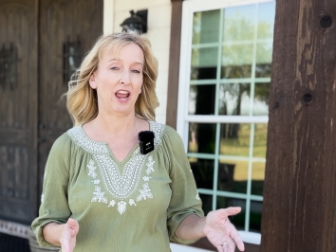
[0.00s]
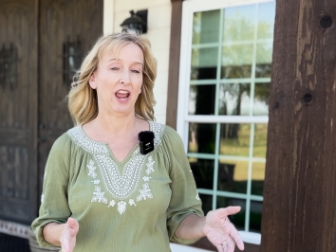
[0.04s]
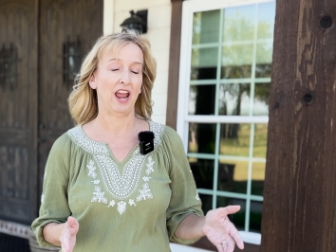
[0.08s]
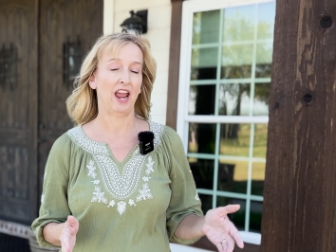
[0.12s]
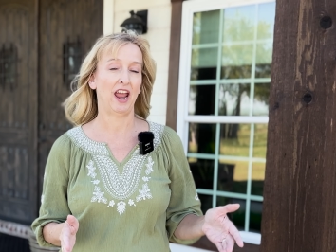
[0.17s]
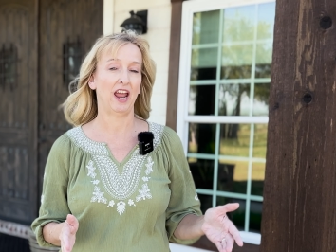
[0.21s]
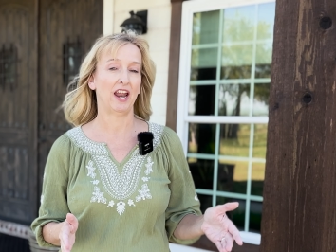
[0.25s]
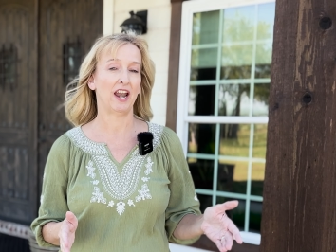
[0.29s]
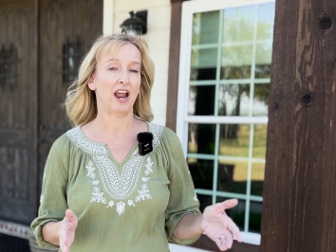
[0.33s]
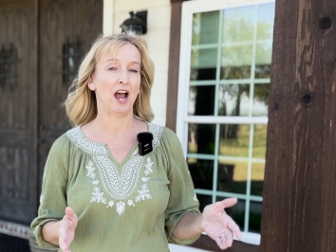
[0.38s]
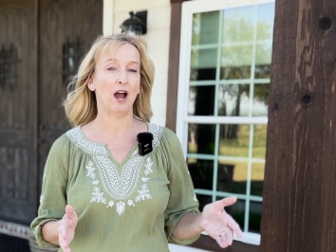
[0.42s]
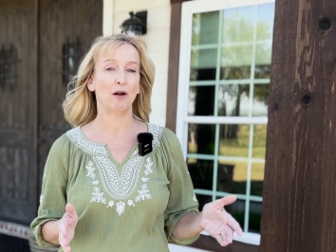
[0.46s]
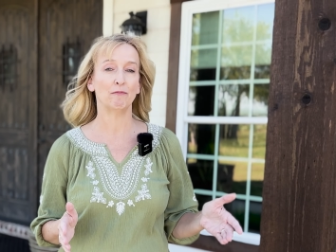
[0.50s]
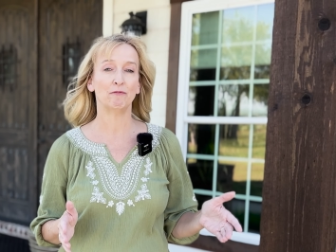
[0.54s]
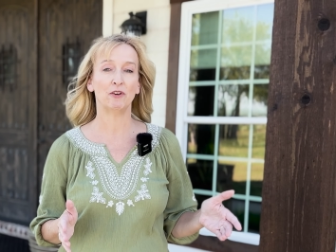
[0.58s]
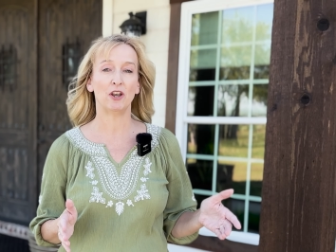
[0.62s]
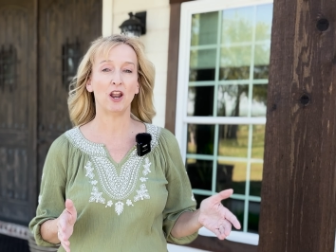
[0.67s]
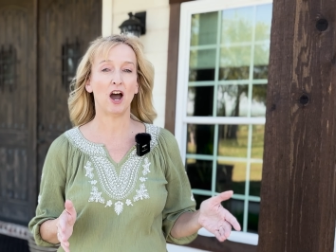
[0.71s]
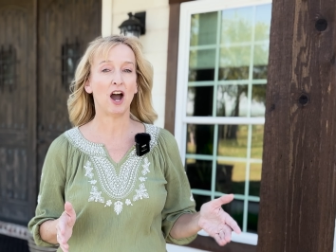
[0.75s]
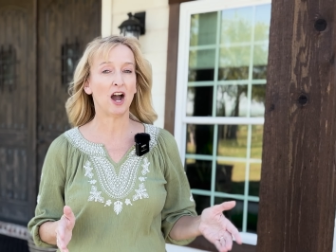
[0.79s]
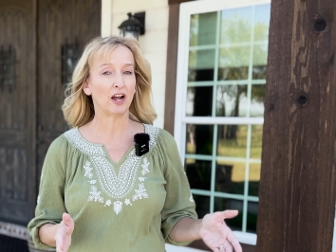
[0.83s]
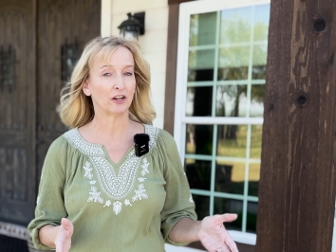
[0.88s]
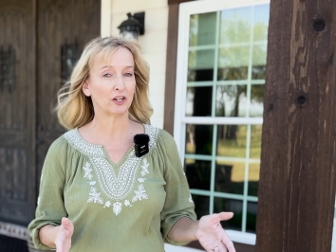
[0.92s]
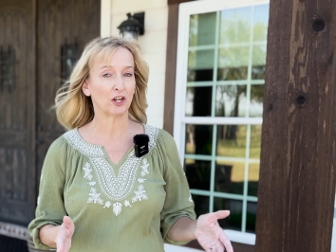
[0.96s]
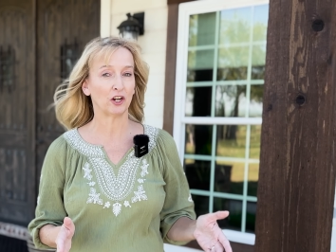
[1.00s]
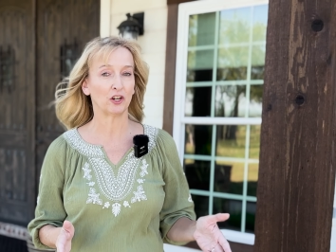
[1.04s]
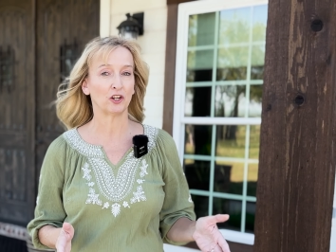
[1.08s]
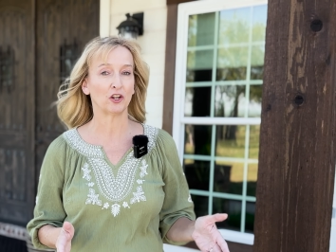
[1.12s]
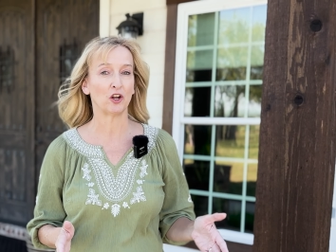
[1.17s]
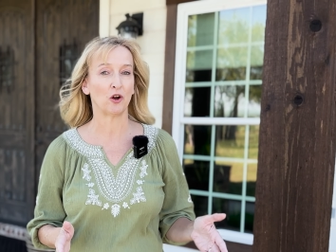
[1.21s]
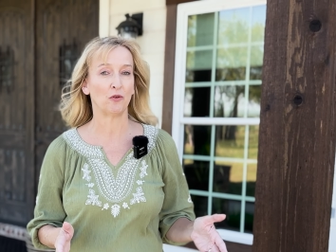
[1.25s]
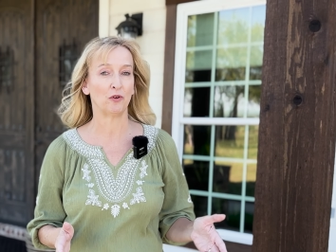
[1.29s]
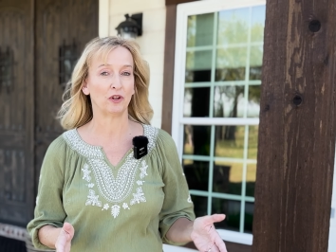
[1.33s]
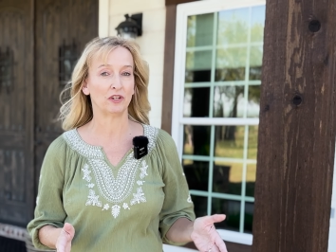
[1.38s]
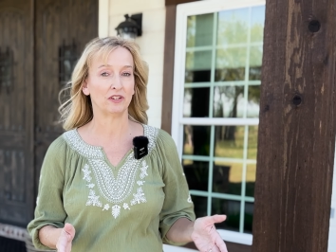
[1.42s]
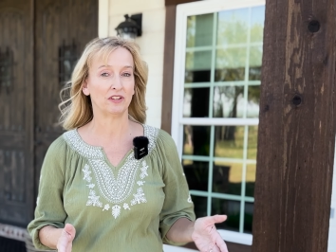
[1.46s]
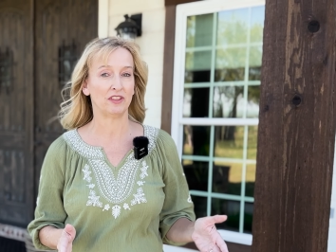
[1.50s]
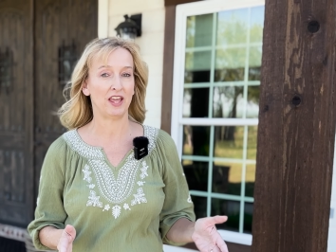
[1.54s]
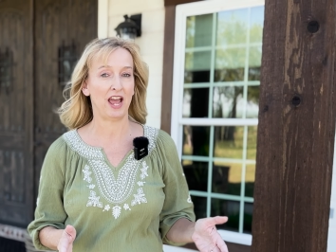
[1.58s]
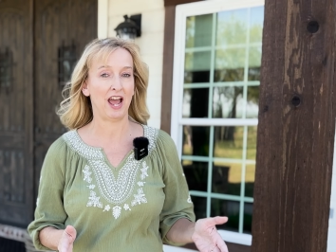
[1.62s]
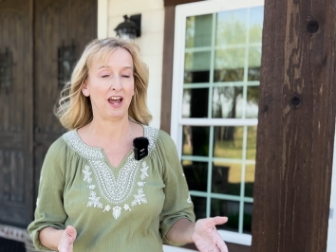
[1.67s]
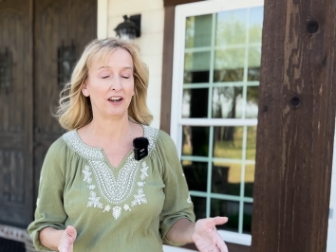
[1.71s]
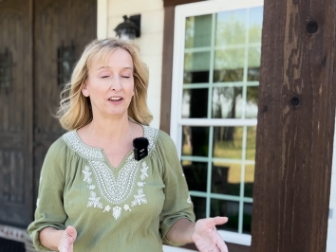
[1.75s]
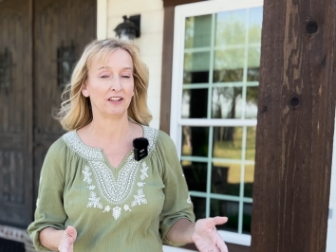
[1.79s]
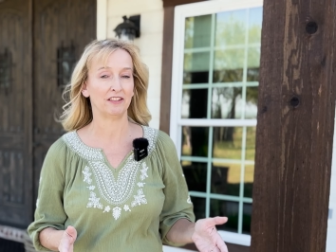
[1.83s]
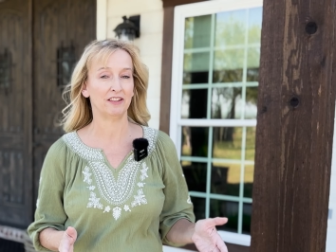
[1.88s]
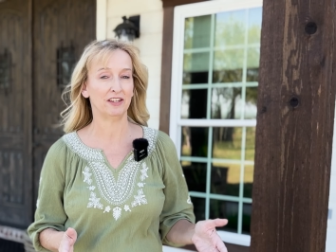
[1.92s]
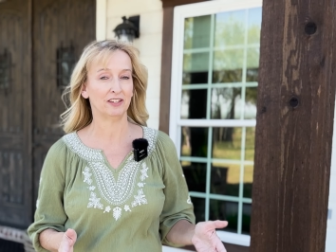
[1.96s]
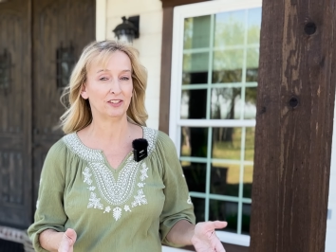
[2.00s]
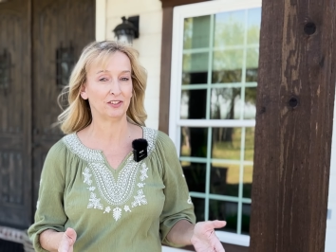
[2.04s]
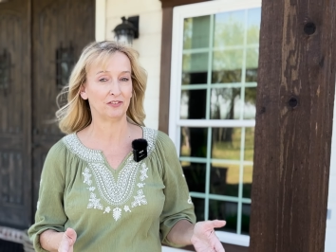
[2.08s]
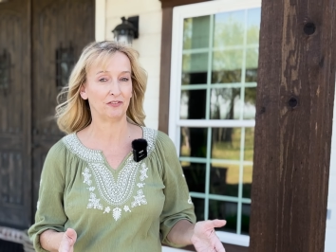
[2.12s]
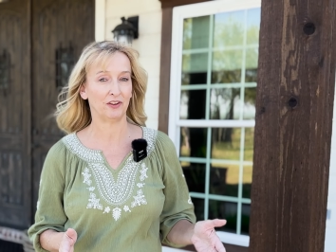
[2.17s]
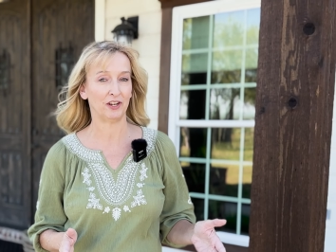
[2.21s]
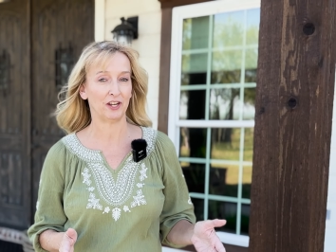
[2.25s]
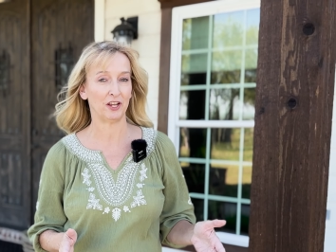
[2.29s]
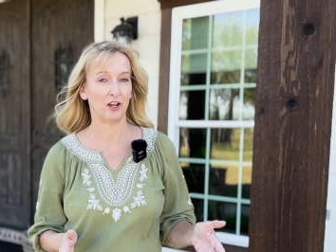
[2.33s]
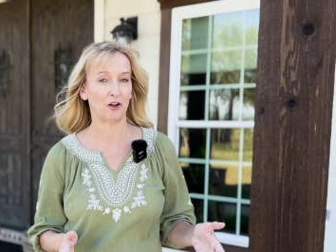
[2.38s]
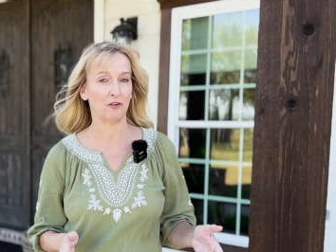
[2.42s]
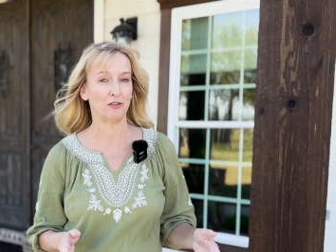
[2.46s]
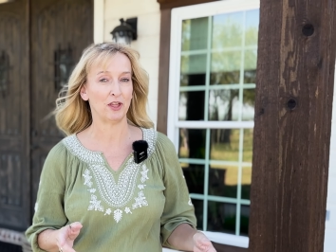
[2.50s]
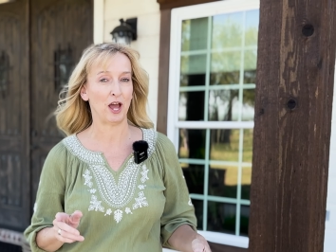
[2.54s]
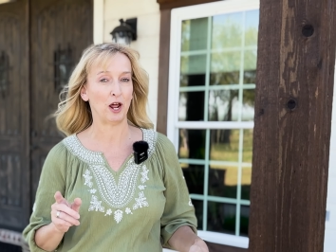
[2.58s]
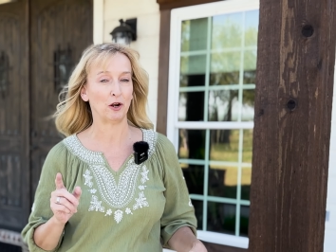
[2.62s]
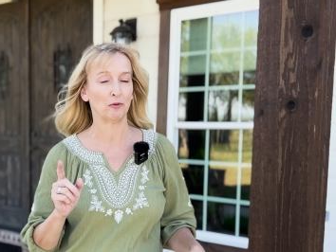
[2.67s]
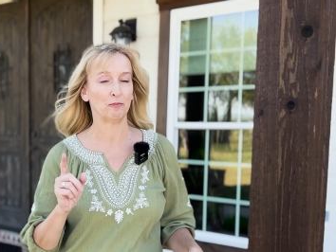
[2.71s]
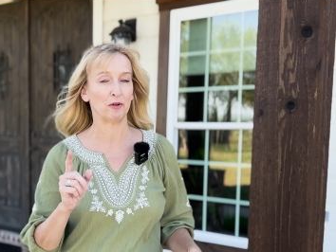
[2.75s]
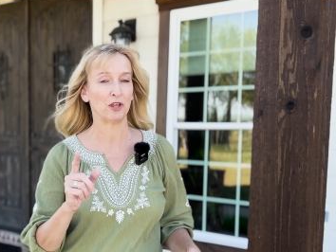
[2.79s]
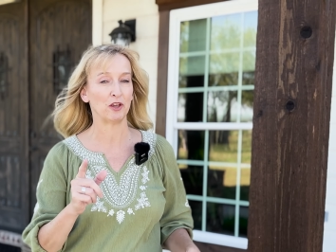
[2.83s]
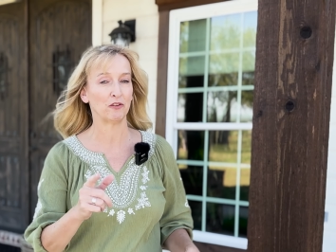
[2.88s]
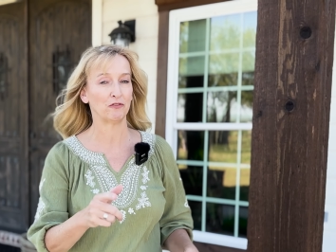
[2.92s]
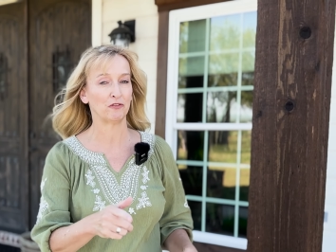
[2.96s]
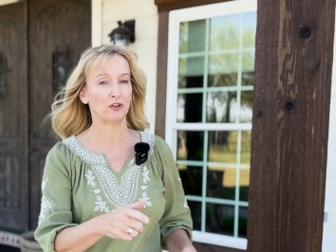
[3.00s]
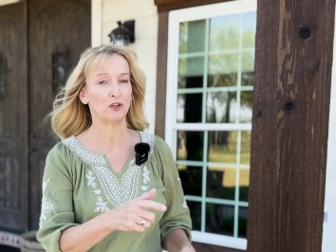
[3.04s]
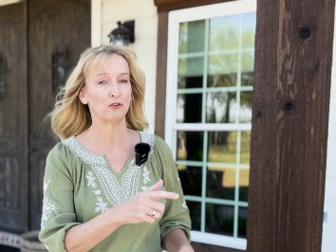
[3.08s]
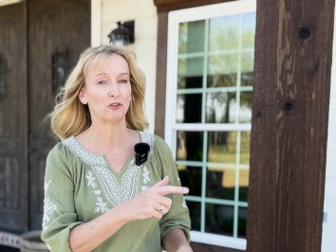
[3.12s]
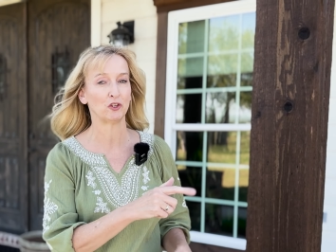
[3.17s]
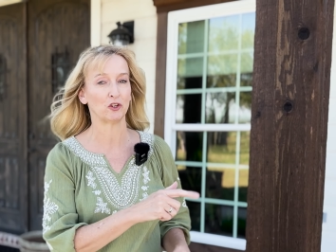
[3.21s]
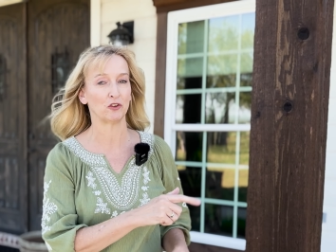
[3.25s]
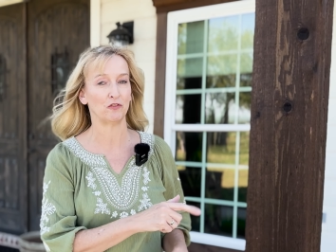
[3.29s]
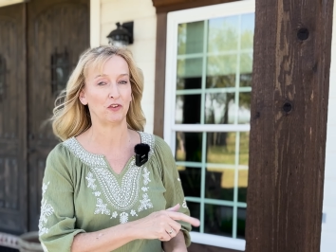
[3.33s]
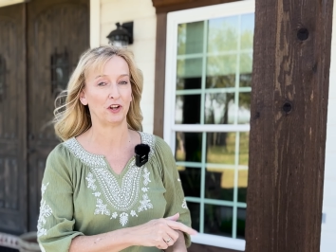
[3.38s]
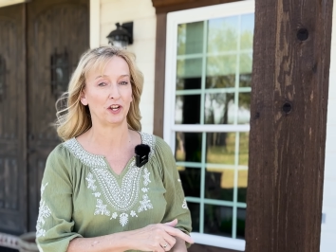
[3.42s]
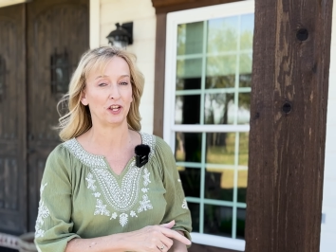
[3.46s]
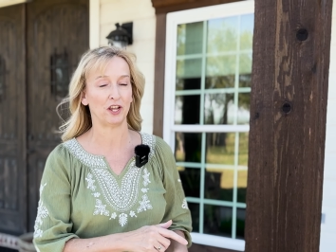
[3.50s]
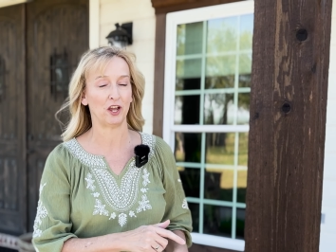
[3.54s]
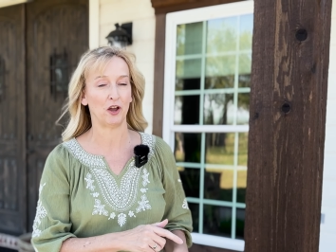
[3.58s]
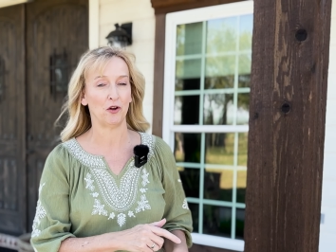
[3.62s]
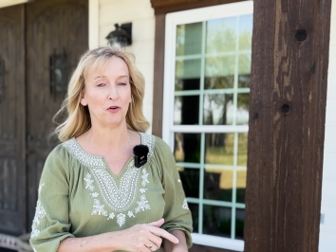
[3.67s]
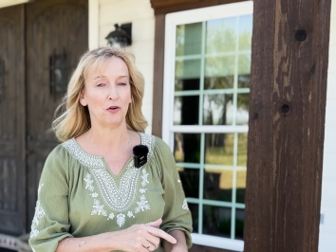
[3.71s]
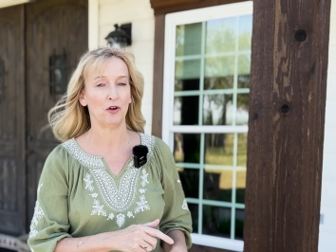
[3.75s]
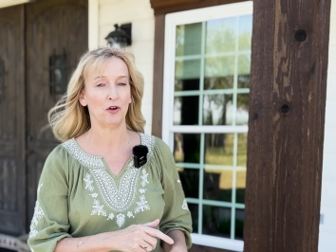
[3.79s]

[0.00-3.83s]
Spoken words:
And I'm not going to go into that in this video, that'll be a future video.